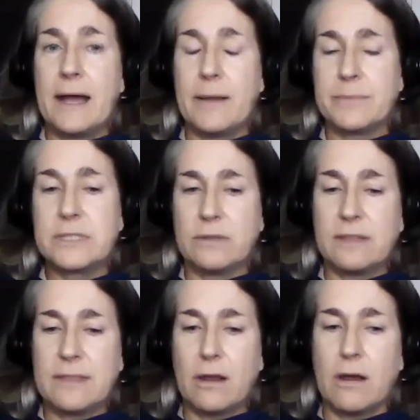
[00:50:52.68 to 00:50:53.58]
So
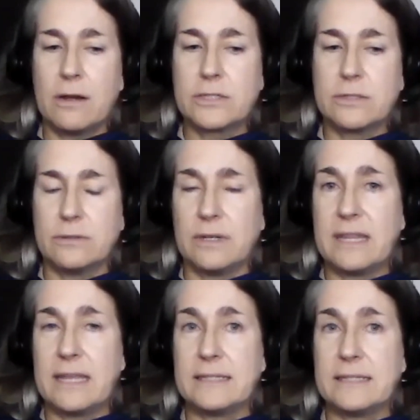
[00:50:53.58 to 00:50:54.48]
that there are certain
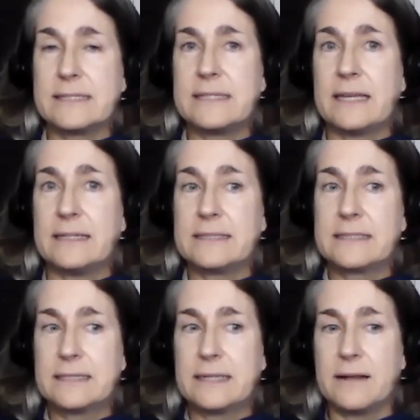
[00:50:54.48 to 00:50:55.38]
things
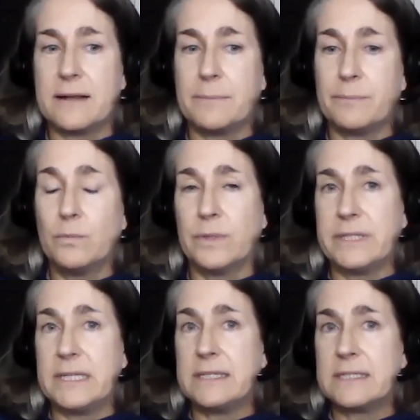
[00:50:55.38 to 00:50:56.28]
that will
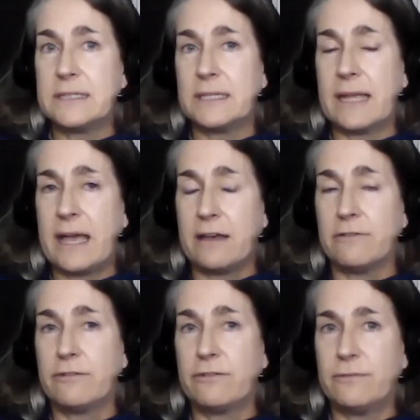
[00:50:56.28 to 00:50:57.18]
need to
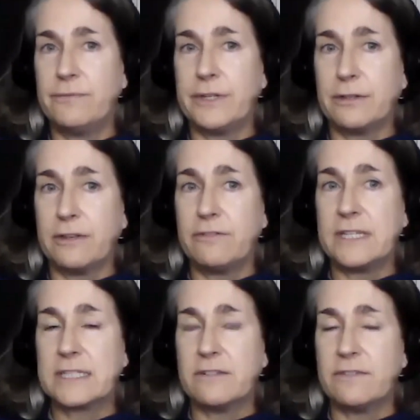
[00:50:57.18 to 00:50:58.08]
have, you know, the
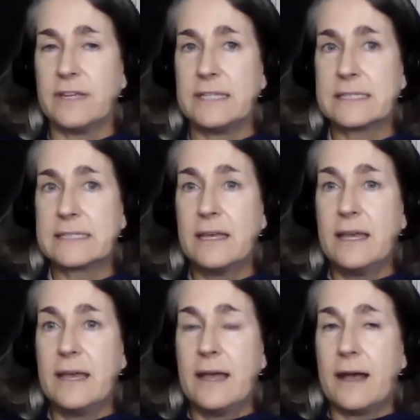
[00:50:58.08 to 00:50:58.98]
face-to-face,
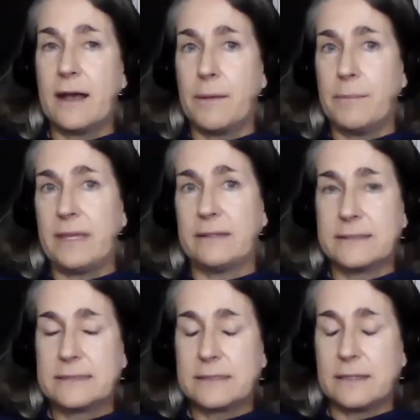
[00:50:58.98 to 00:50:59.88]

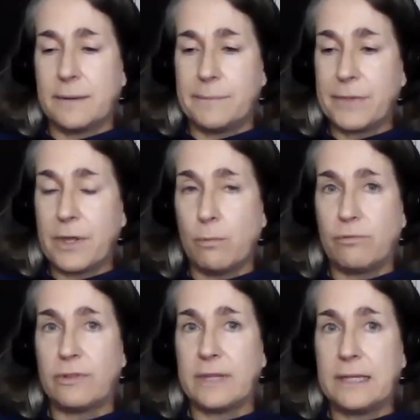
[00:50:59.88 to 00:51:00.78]
and
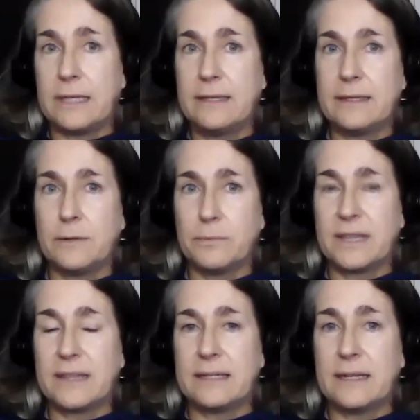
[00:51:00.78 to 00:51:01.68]
hopefully, you know, within